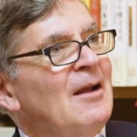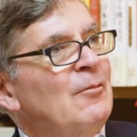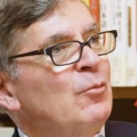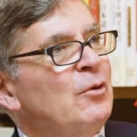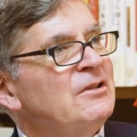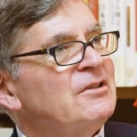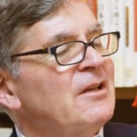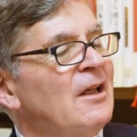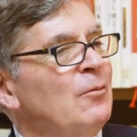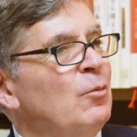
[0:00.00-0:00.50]

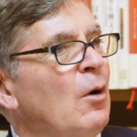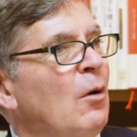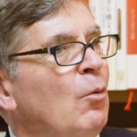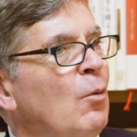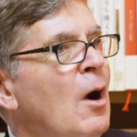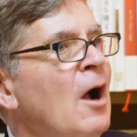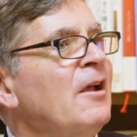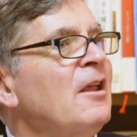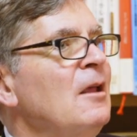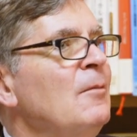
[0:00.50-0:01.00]
we said, well,
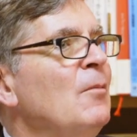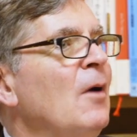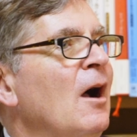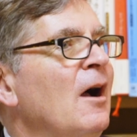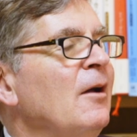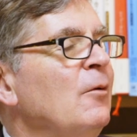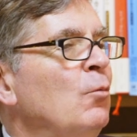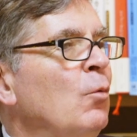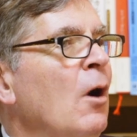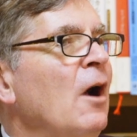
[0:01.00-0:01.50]

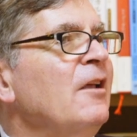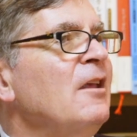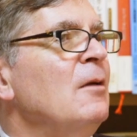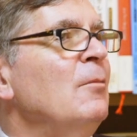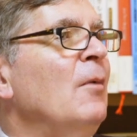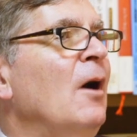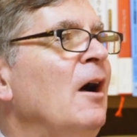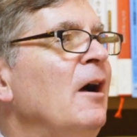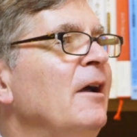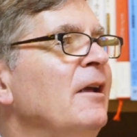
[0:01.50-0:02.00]

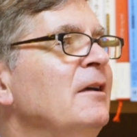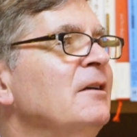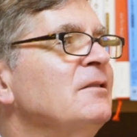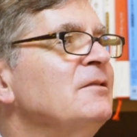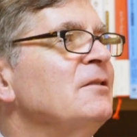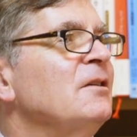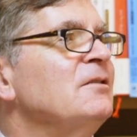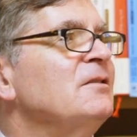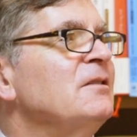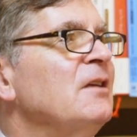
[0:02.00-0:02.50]
wakimai
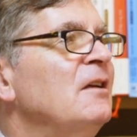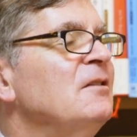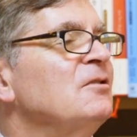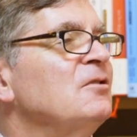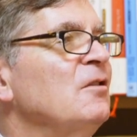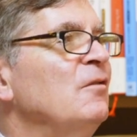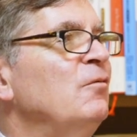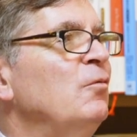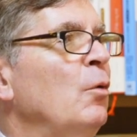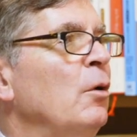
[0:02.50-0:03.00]
is a
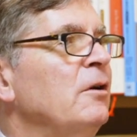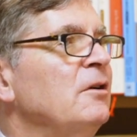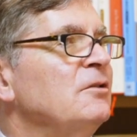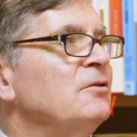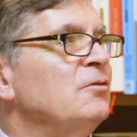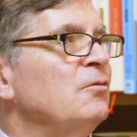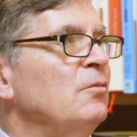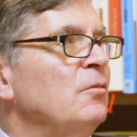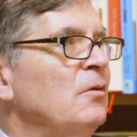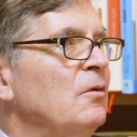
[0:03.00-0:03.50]
sense of what
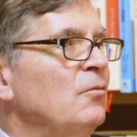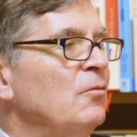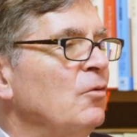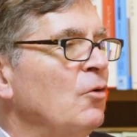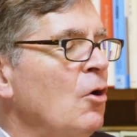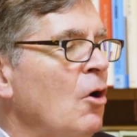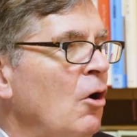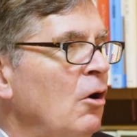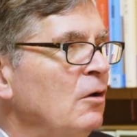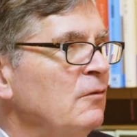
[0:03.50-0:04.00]
is
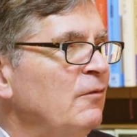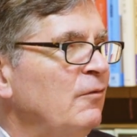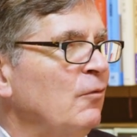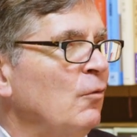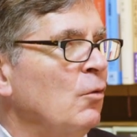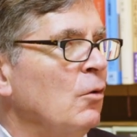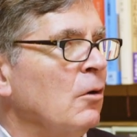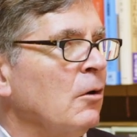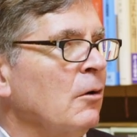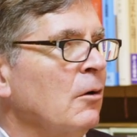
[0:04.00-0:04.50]
called
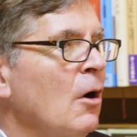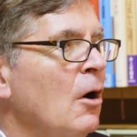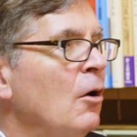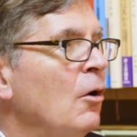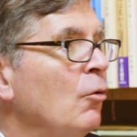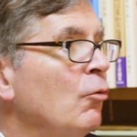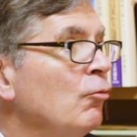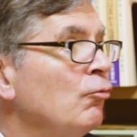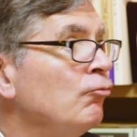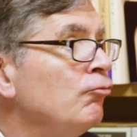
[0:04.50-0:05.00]
for
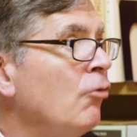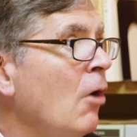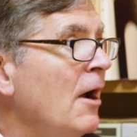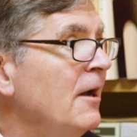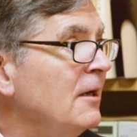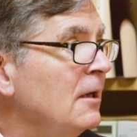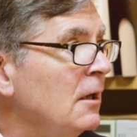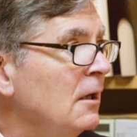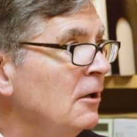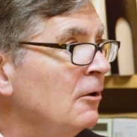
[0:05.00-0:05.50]

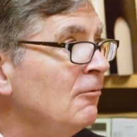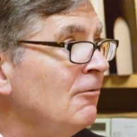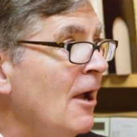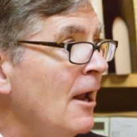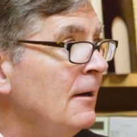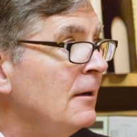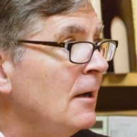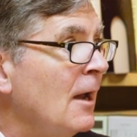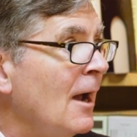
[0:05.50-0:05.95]
right here and